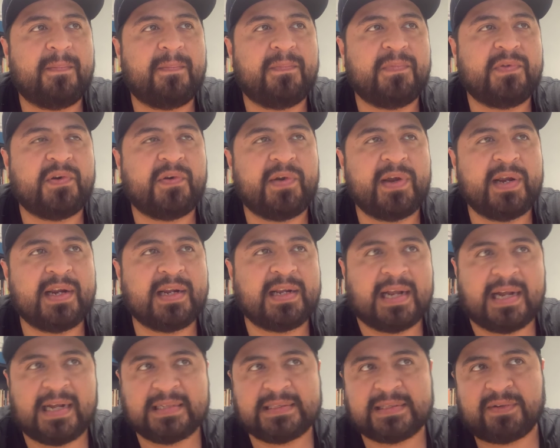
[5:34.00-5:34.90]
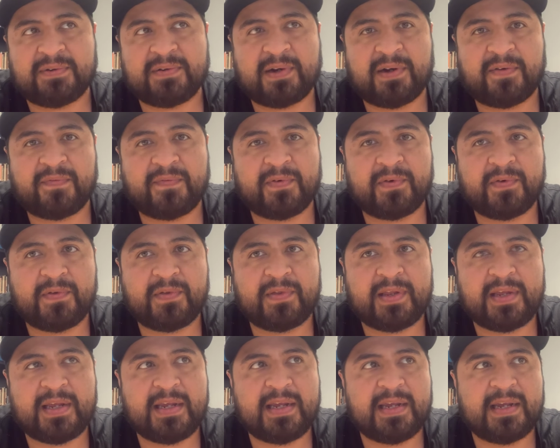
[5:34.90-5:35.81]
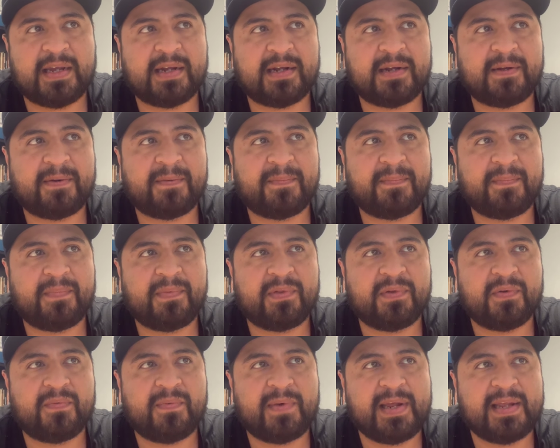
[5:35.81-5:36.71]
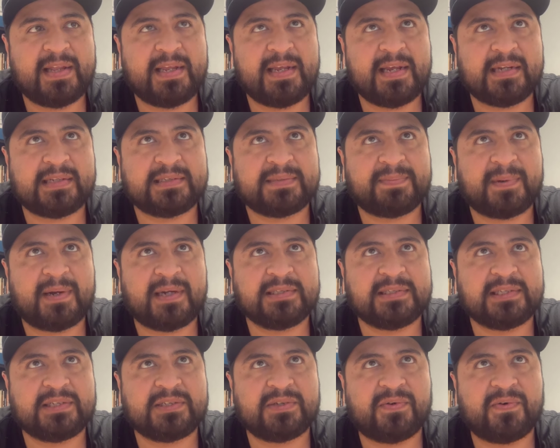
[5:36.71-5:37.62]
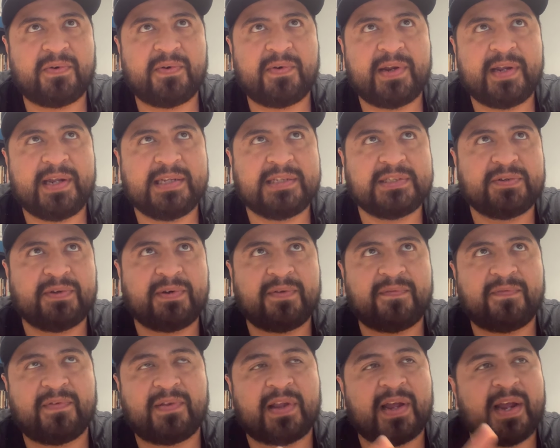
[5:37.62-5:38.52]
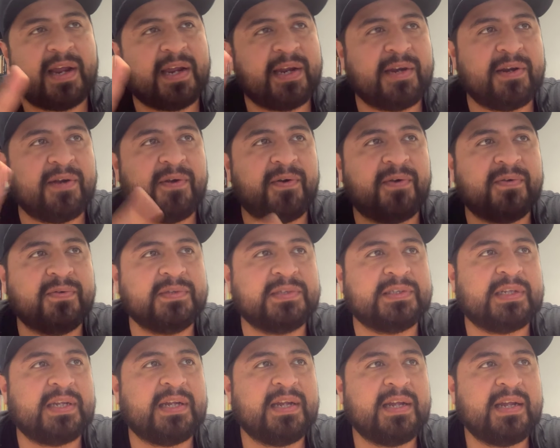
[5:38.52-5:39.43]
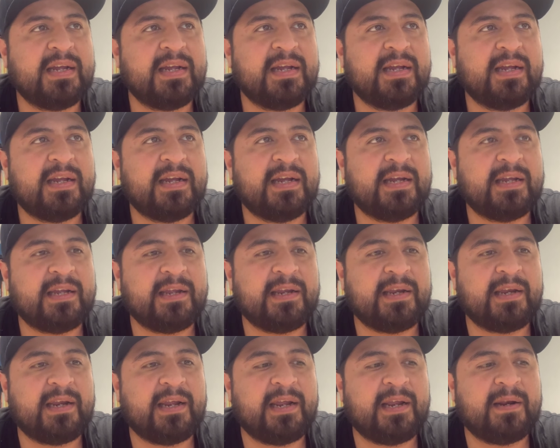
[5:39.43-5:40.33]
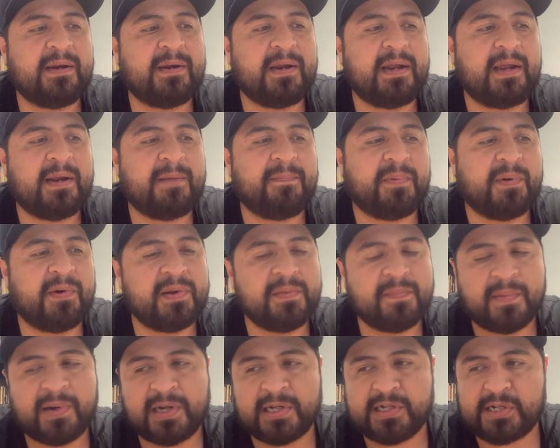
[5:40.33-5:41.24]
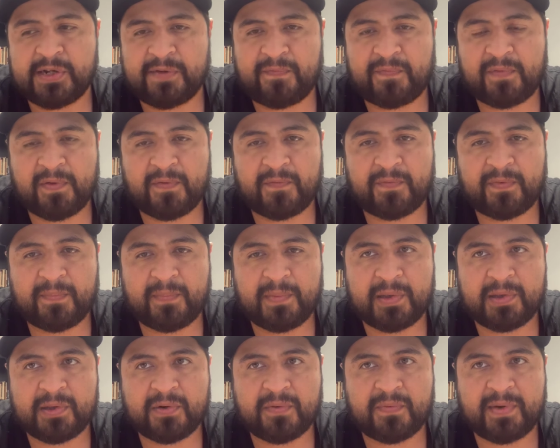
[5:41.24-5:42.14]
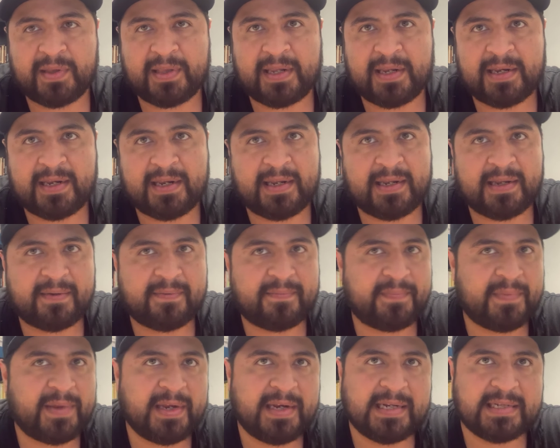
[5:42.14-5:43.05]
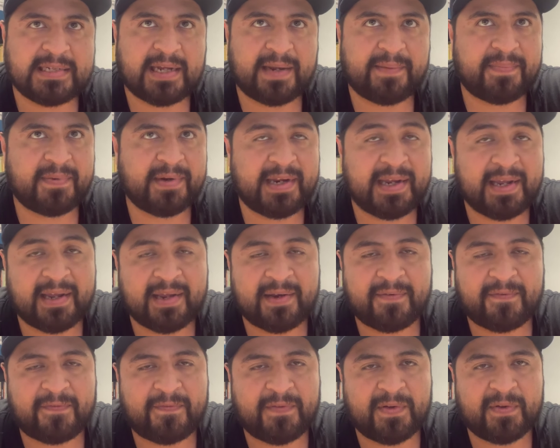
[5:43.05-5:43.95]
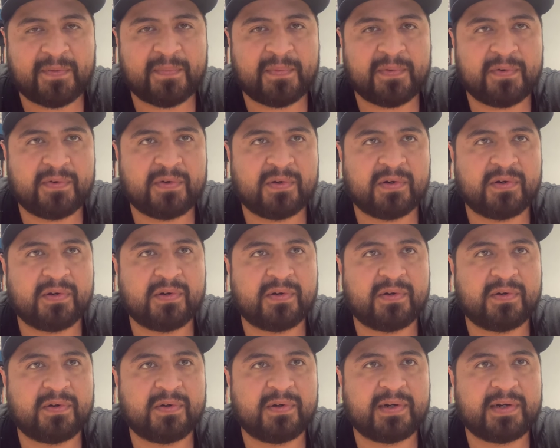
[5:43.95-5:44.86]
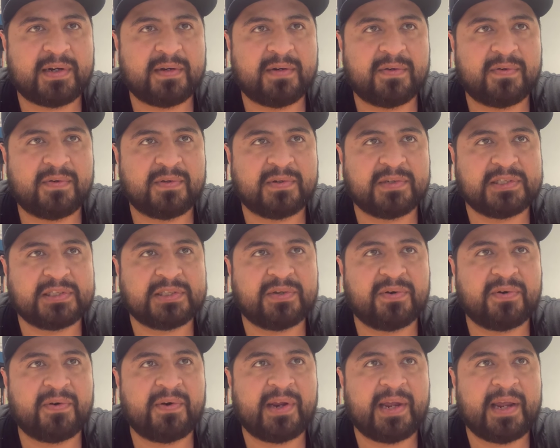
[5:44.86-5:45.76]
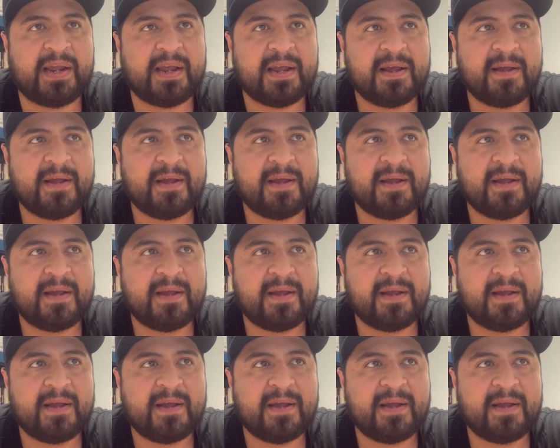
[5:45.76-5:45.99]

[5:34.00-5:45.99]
During class, I'll cover the way the expository sort of line goes, and pretty much if you're familiar with any type again of film or story,